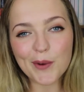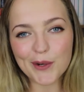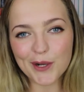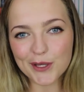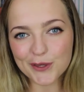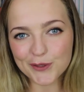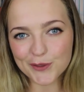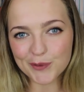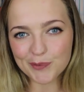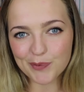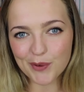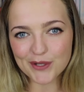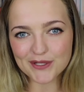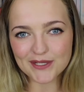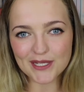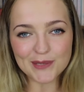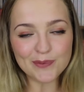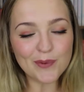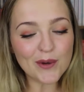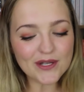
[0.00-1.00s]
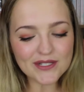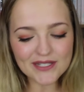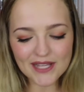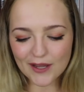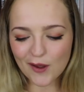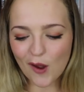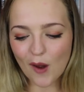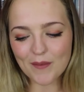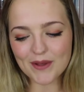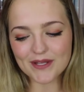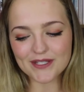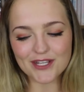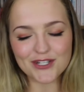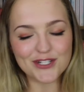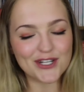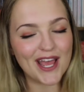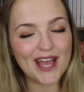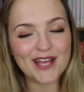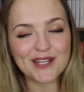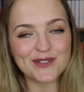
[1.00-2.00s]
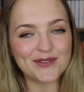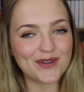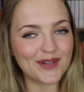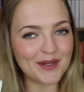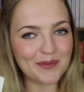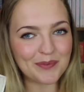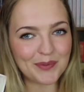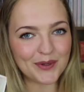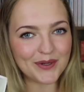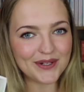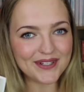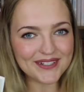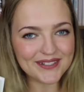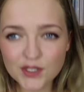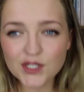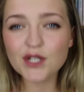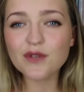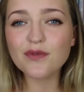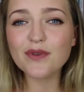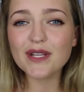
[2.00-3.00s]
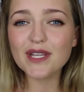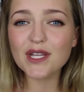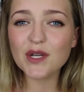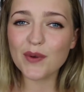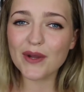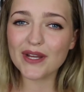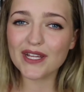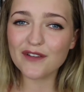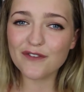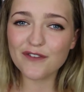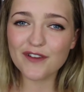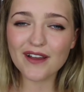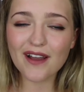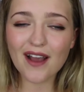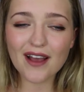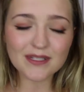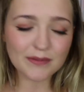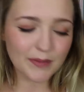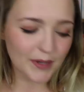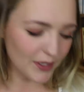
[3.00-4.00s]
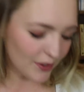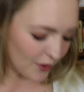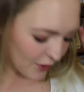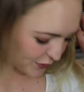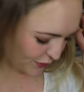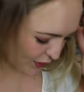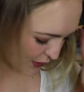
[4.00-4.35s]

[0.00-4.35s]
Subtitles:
what her thought process was and comments that she has throughout the book. So really quickly for you guys, I'm going to go